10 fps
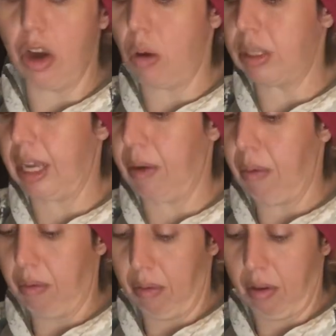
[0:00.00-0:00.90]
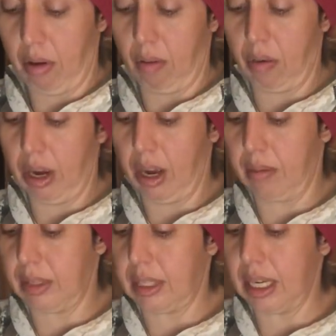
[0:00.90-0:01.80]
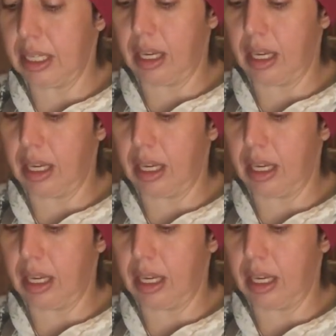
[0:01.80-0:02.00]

nosy when it comes six of